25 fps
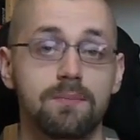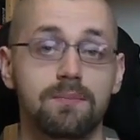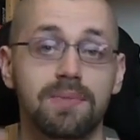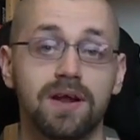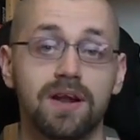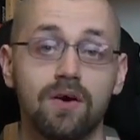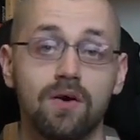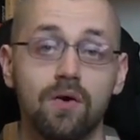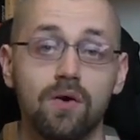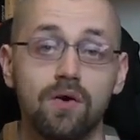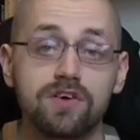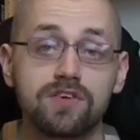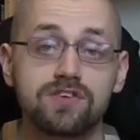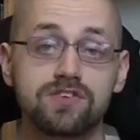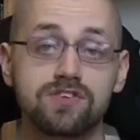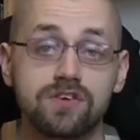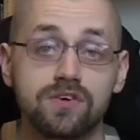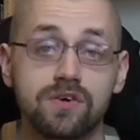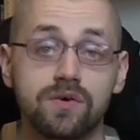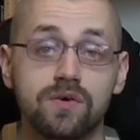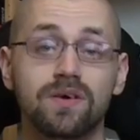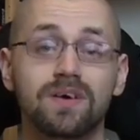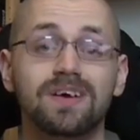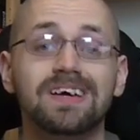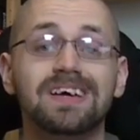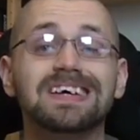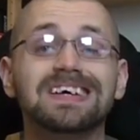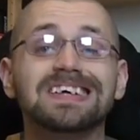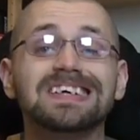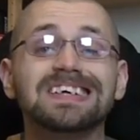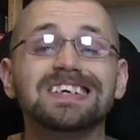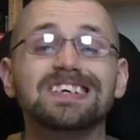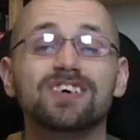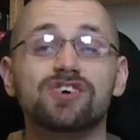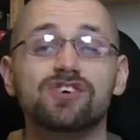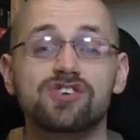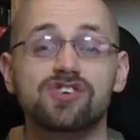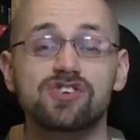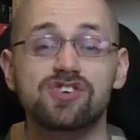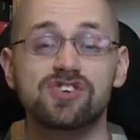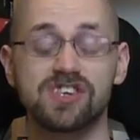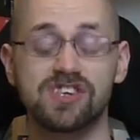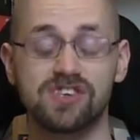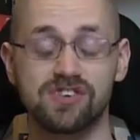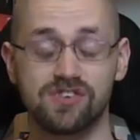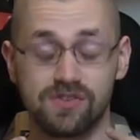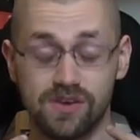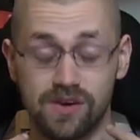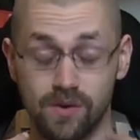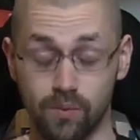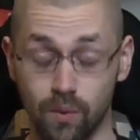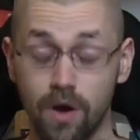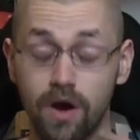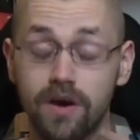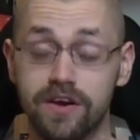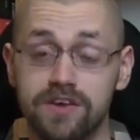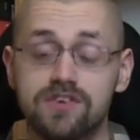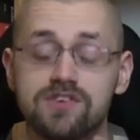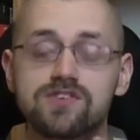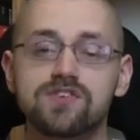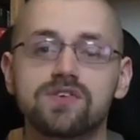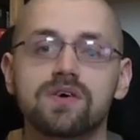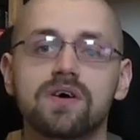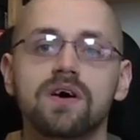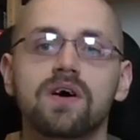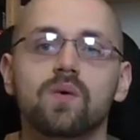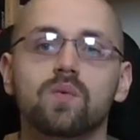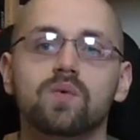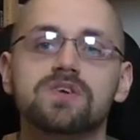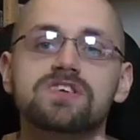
but also your voice